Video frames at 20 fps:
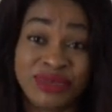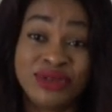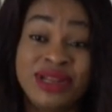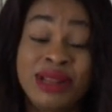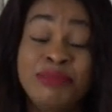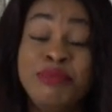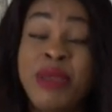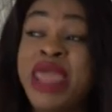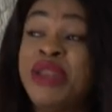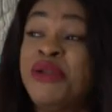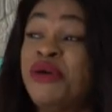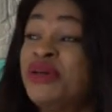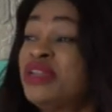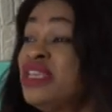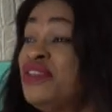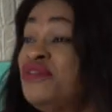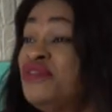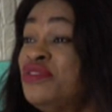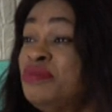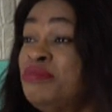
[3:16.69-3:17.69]
you may not
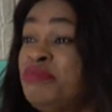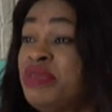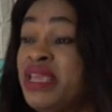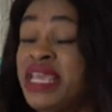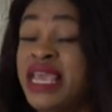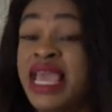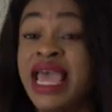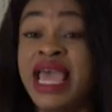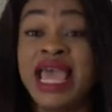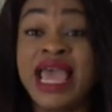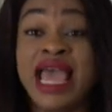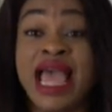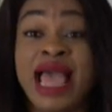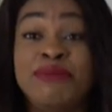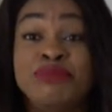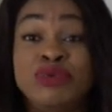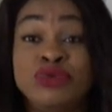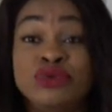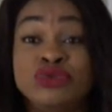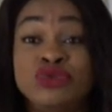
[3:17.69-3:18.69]
even be
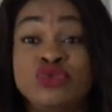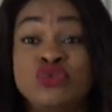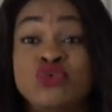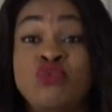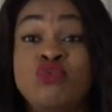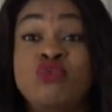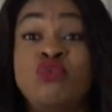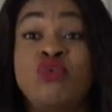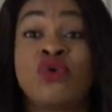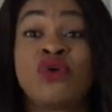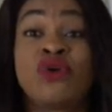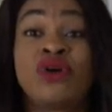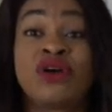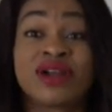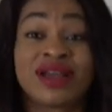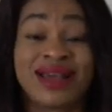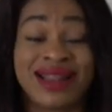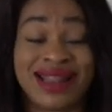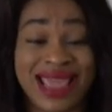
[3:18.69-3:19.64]
able to work,